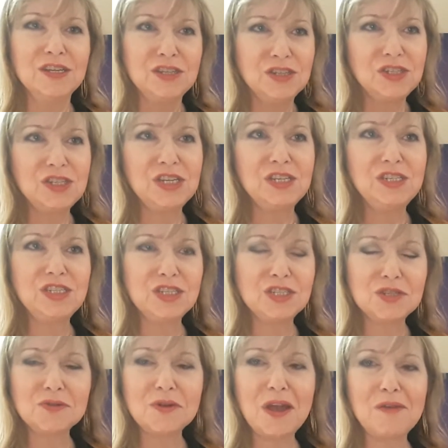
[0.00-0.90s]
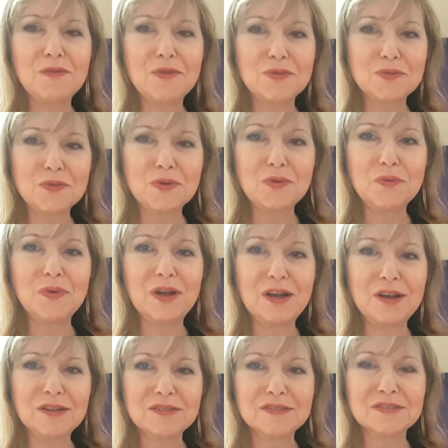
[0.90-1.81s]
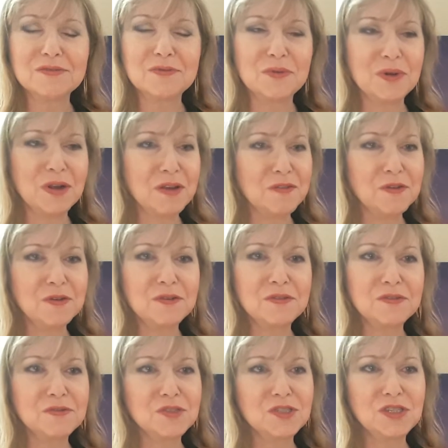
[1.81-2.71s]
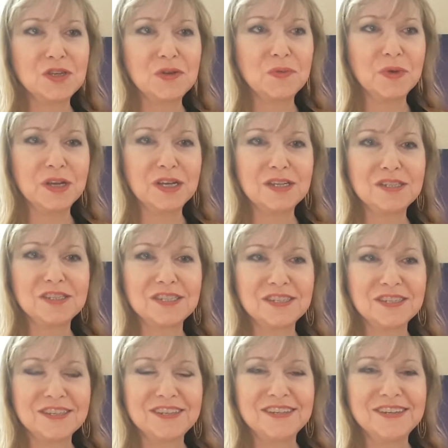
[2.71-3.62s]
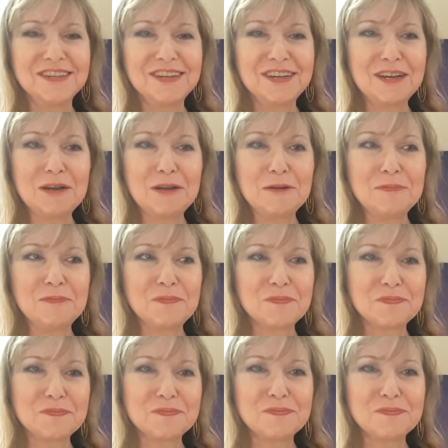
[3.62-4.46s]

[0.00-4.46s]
she just traveled real well, and wherever she went um,